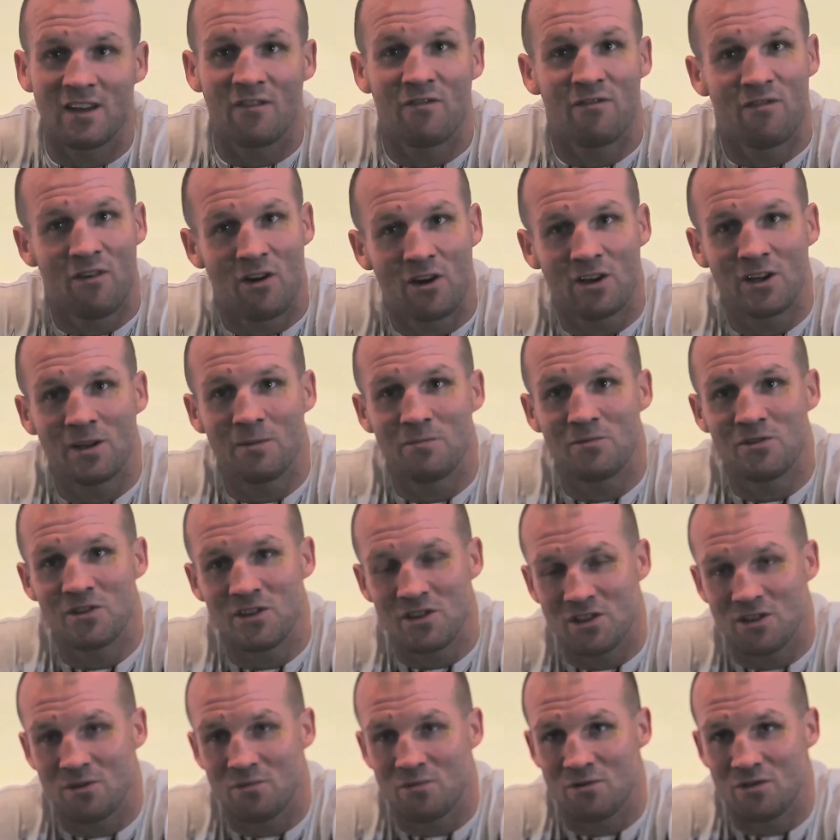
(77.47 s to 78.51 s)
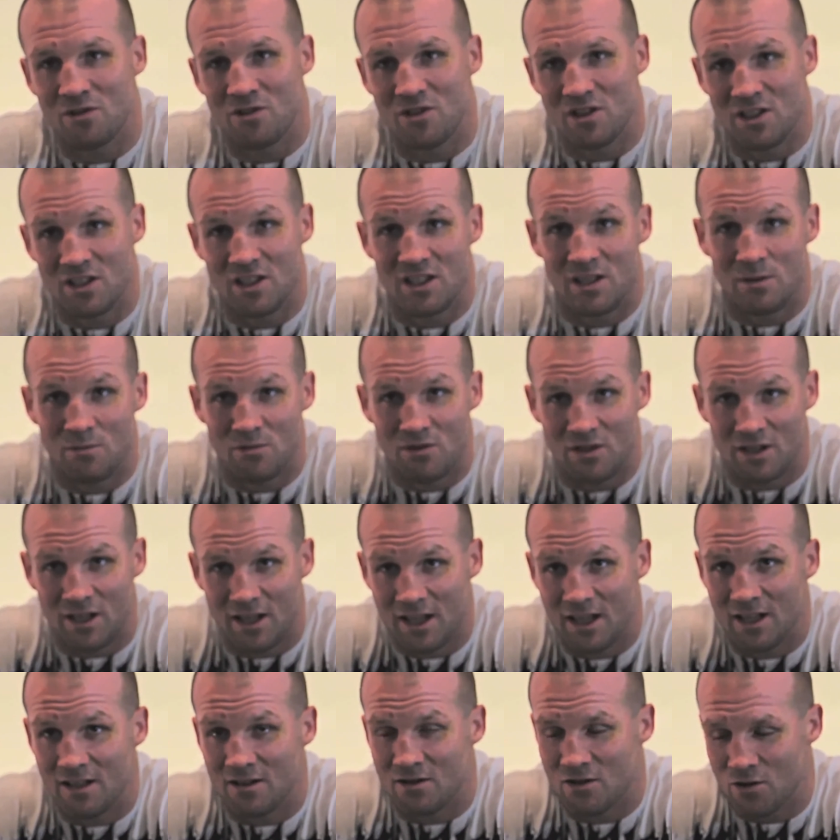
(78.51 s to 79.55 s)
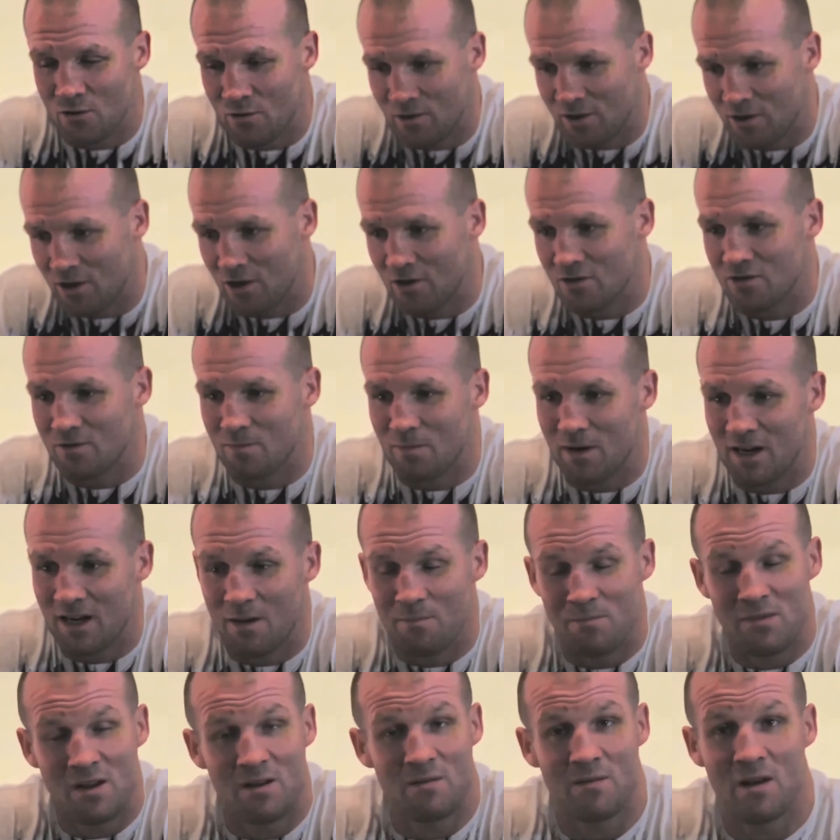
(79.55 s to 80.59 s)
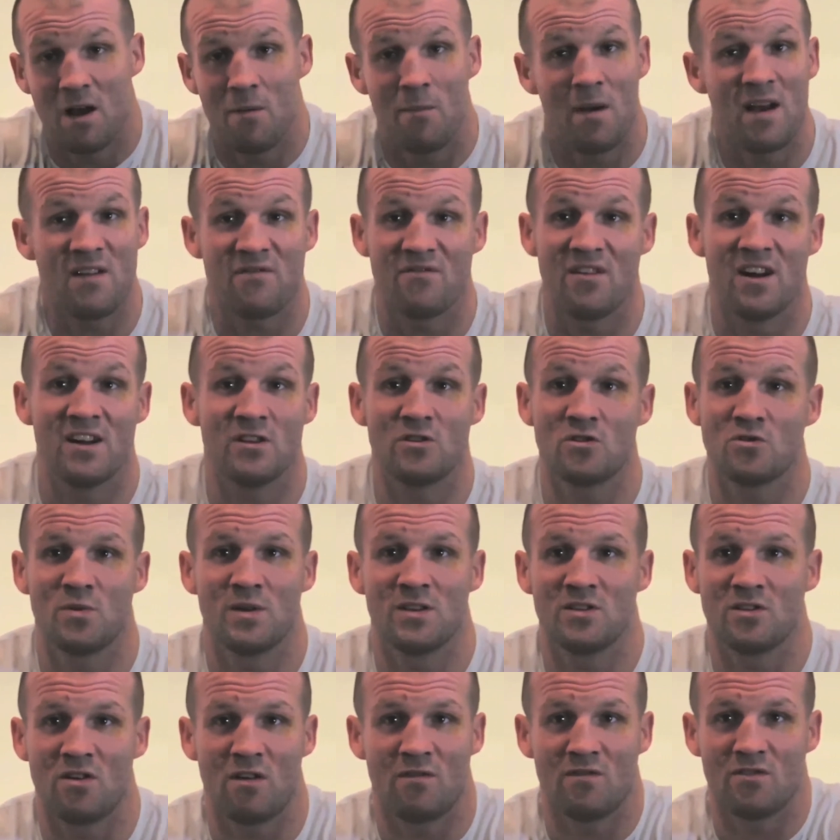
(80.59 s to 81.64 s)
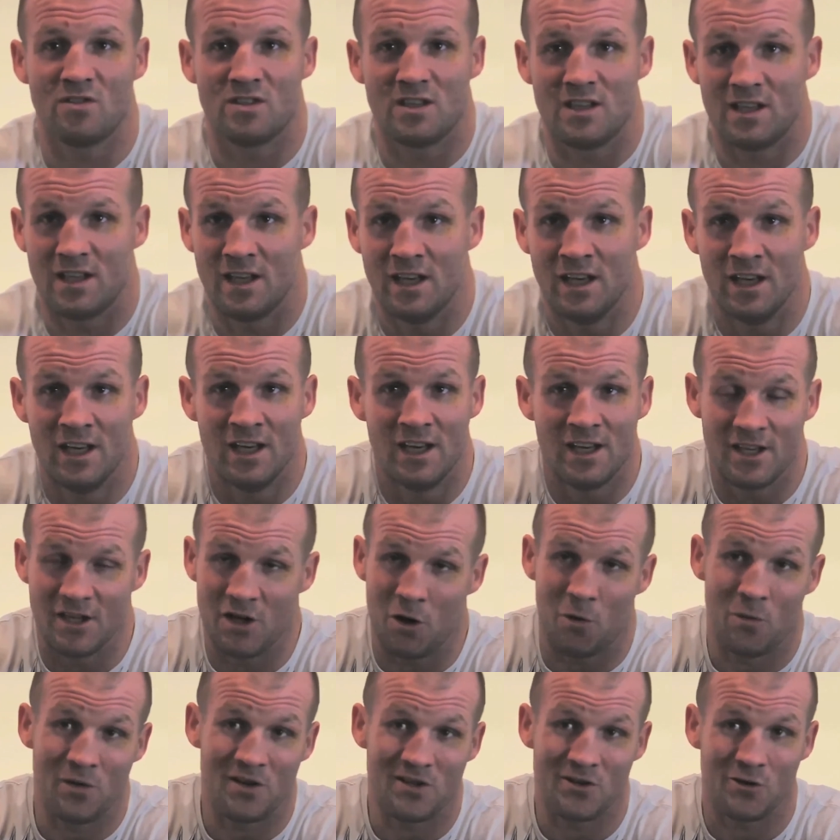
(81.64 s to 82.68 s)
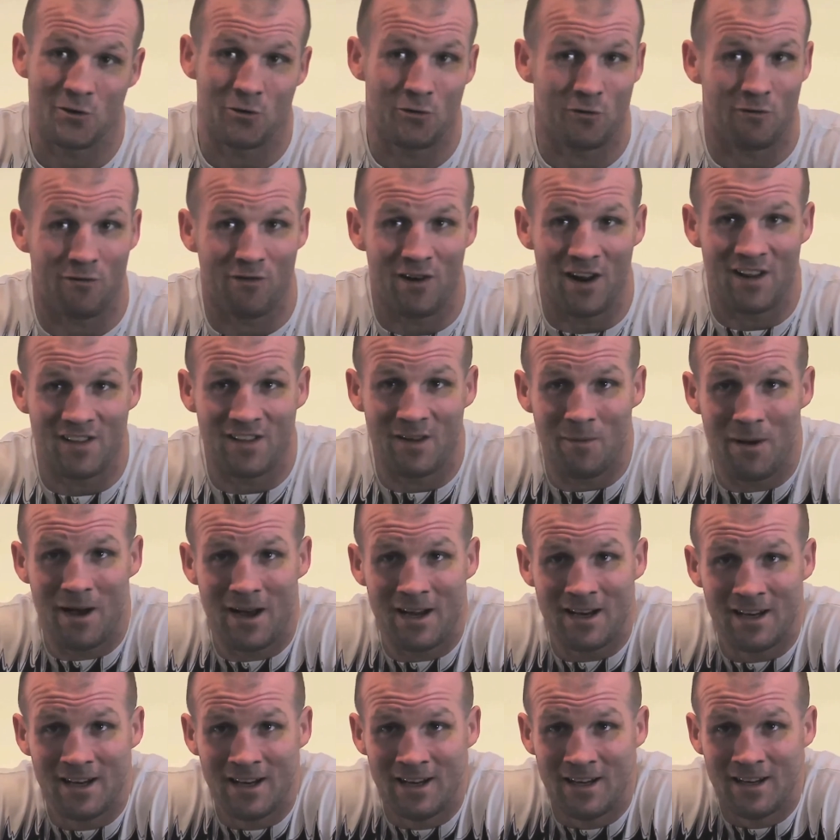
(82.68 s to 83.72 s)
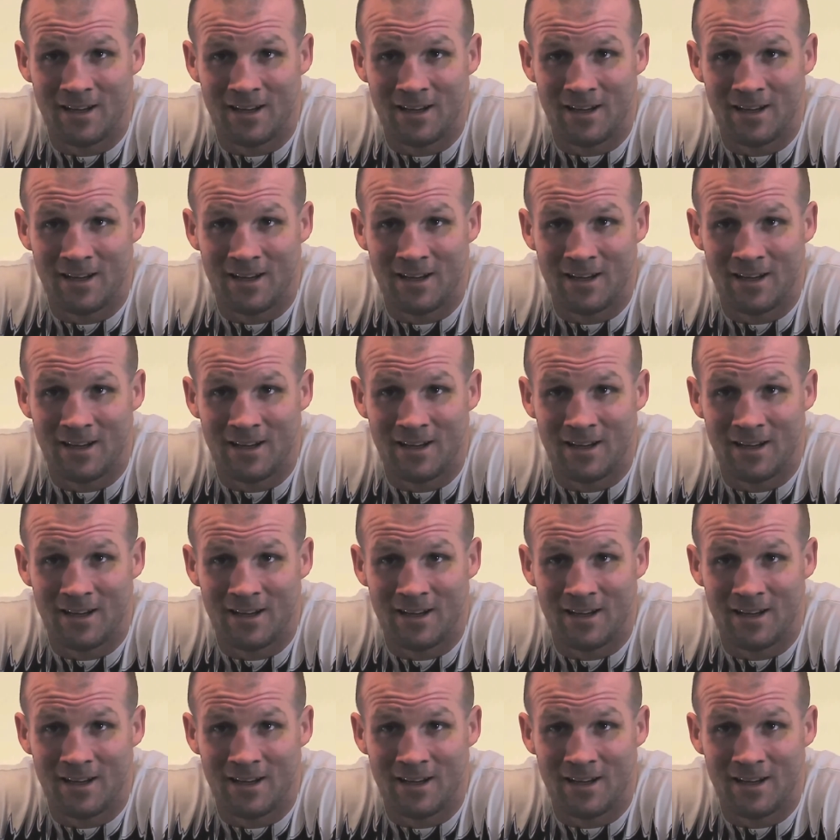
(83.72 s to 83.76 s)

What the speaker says: I followed him since he was a kid, Tony Dodson." And my friend just went, obviously, you know, he's a good friend of mine.